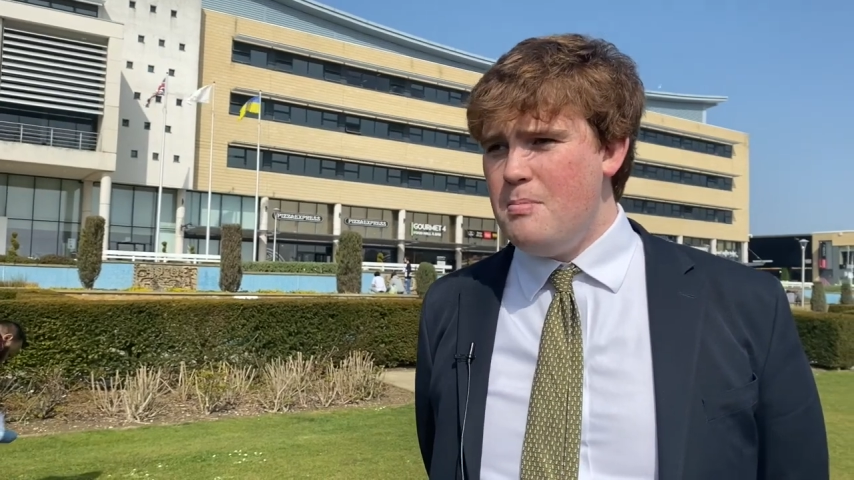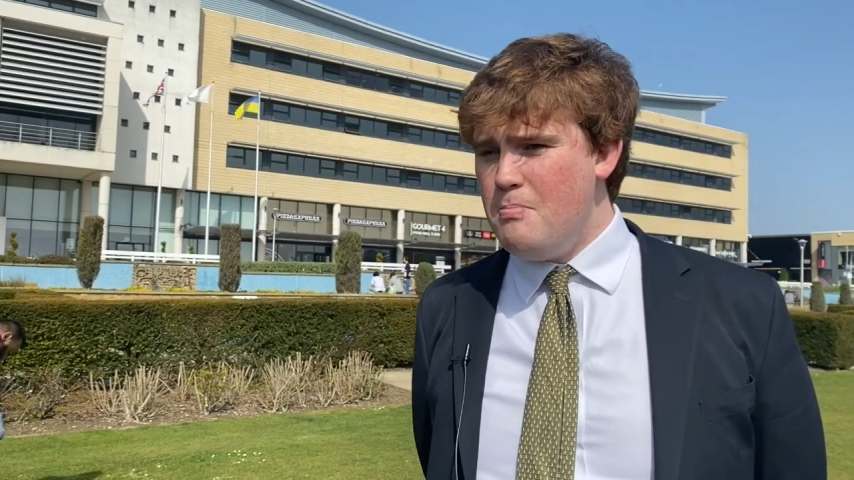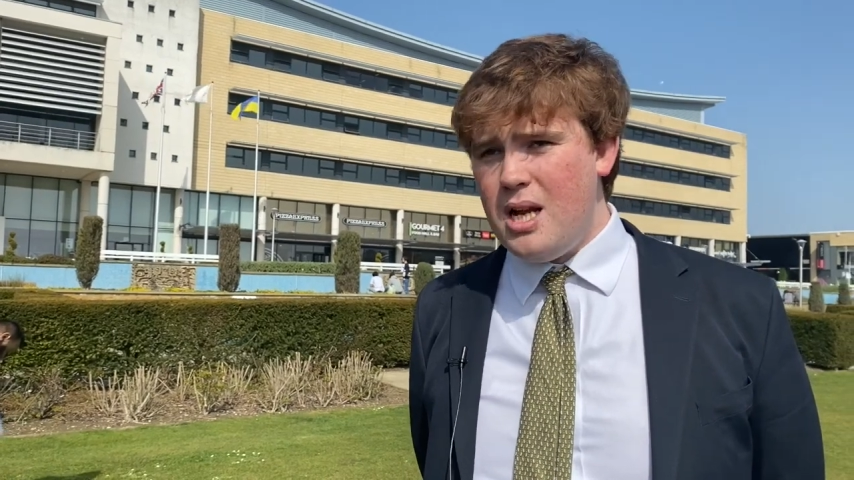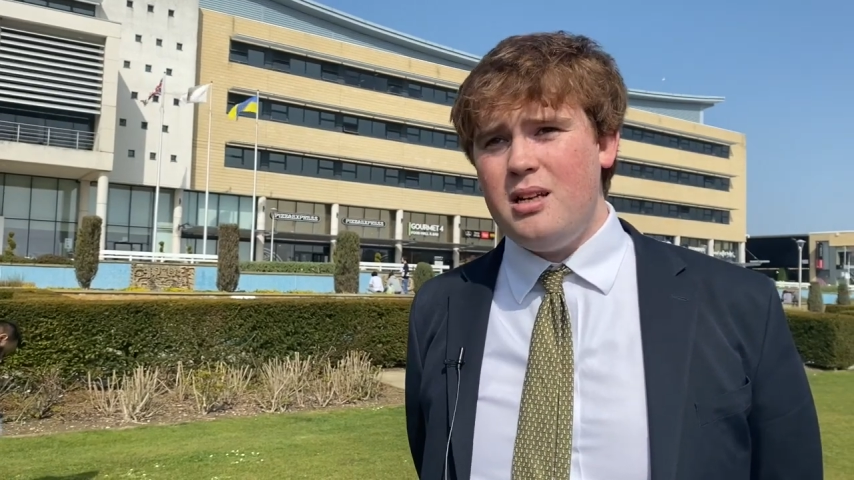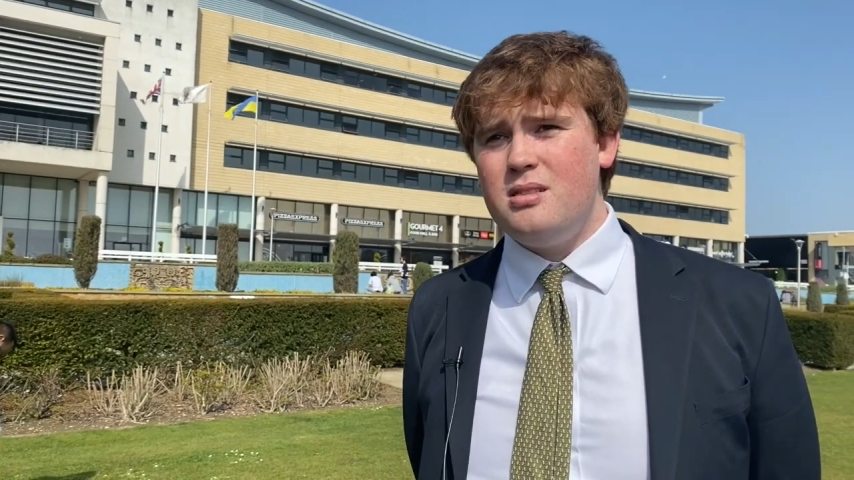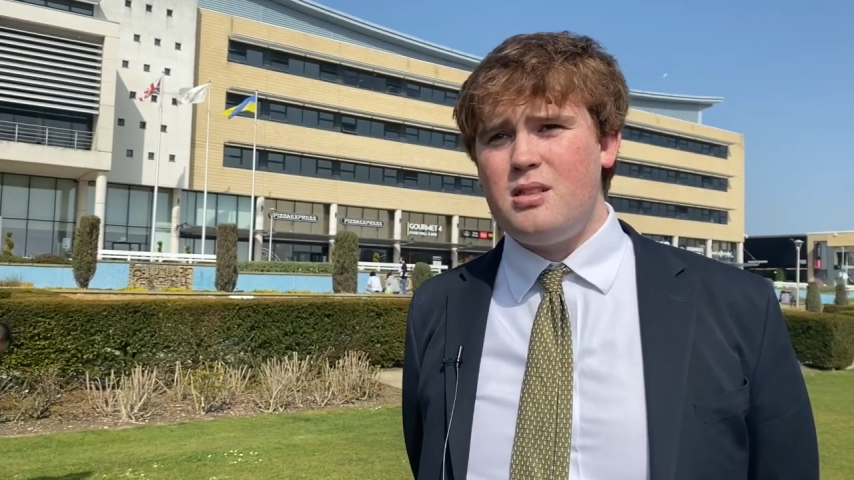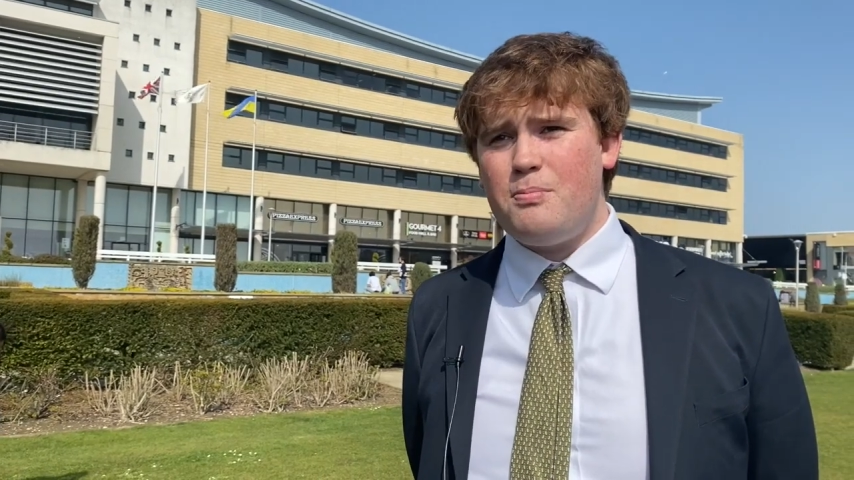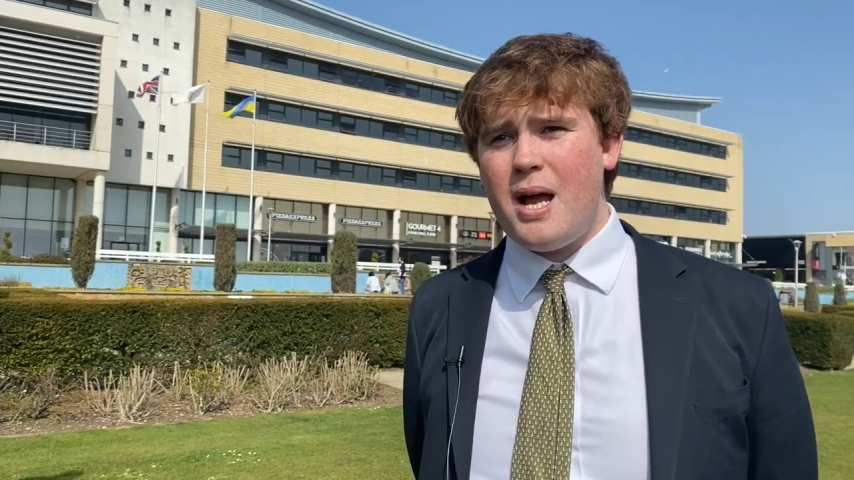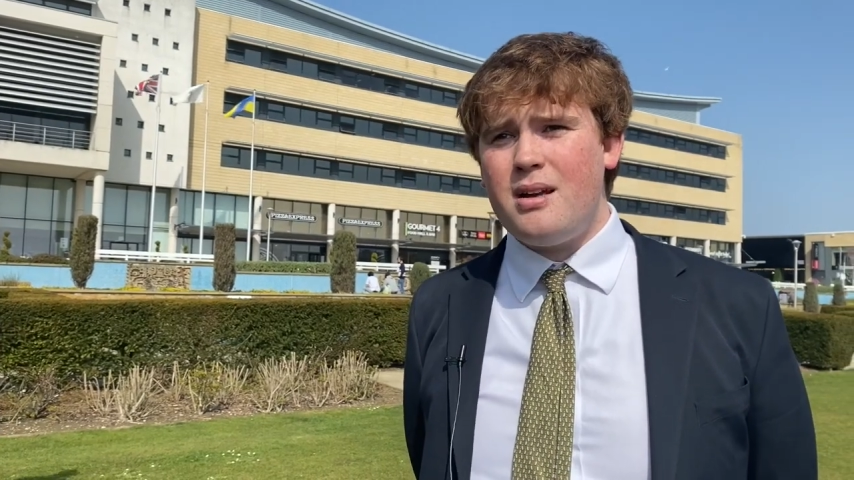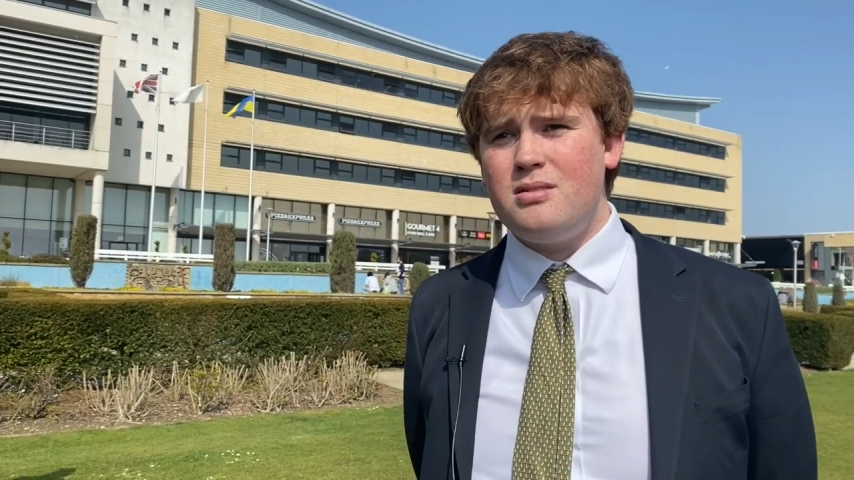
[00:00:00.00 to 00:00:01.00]
millions of
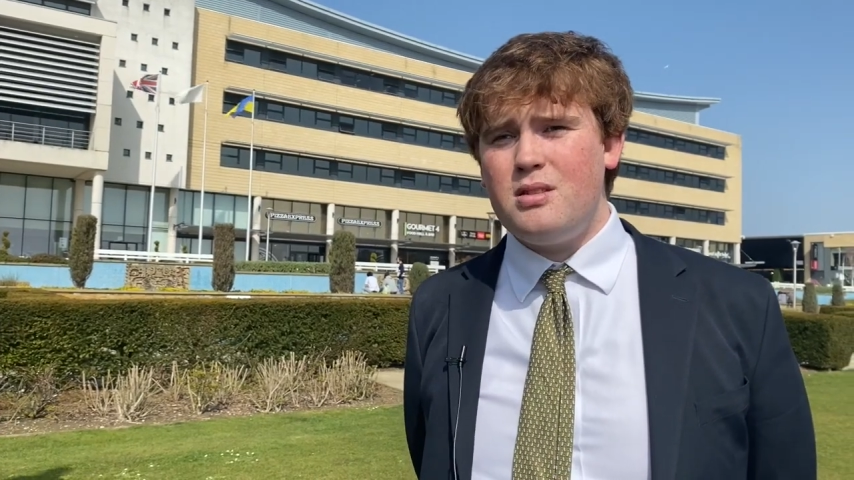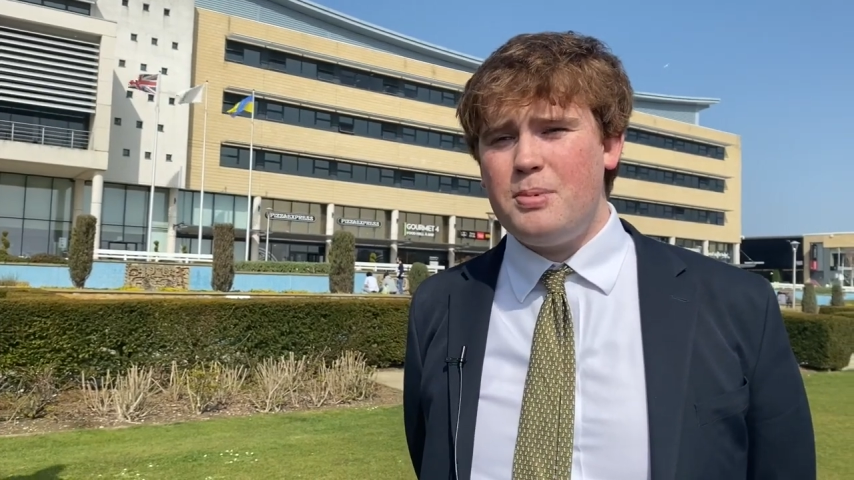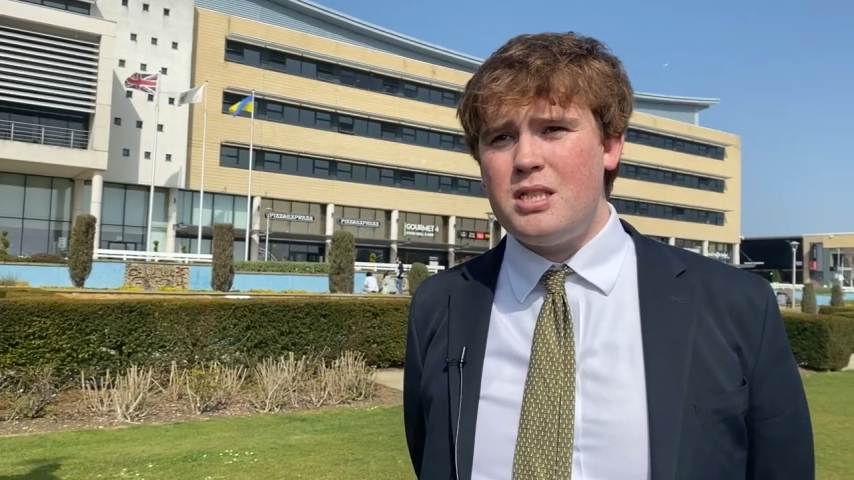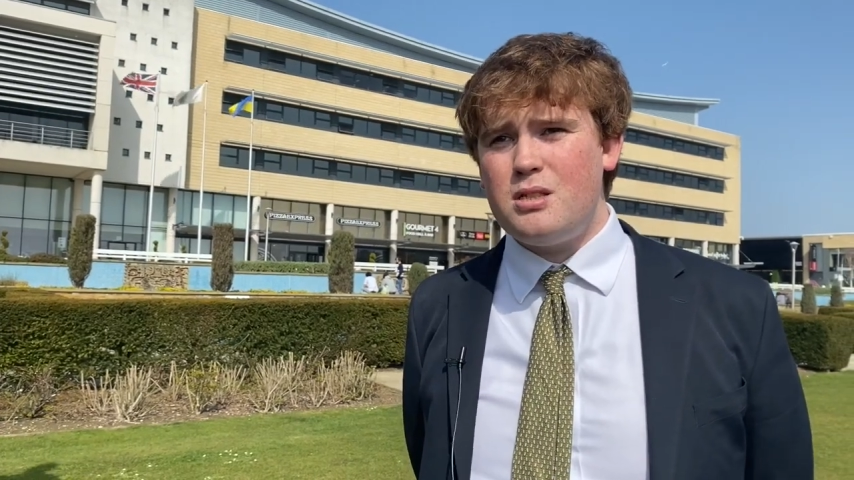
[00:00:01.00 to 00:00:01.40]
pounds have been